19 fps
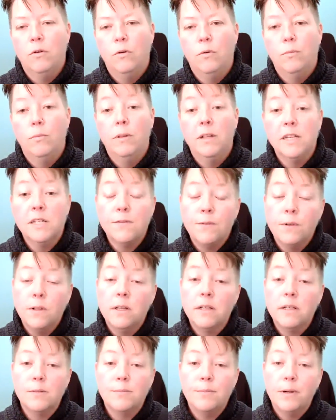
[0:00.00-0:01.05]
blissful
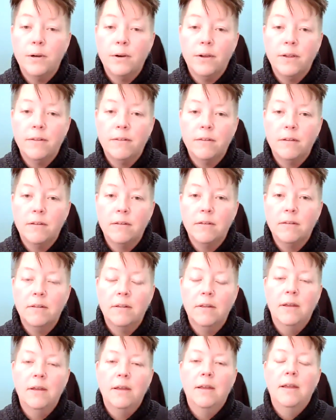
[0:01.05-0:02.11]
experiences,
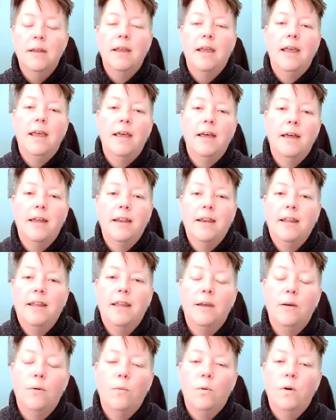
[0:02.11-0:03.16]
and
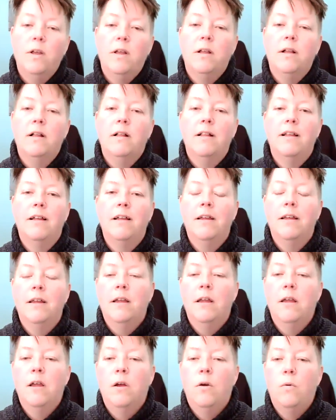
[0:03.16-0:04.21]
it will
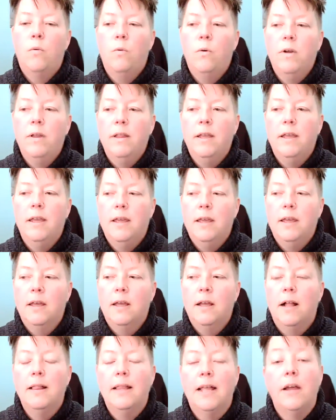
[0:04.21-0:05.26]
really
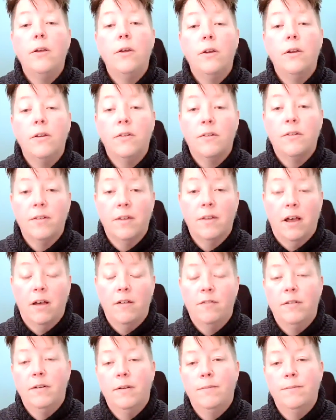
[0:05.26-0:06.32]
allow you to soften
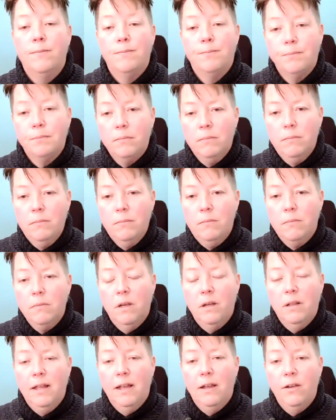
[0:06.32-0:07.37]

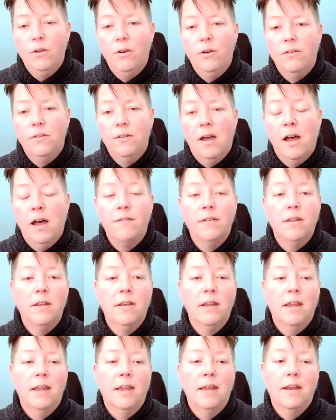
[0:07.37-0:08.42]

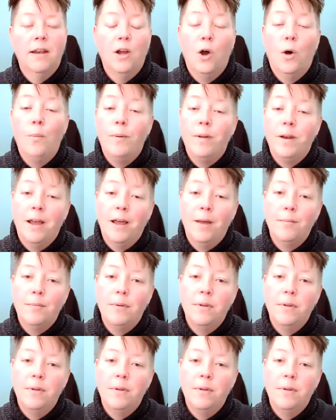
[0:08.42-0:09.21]
and open up,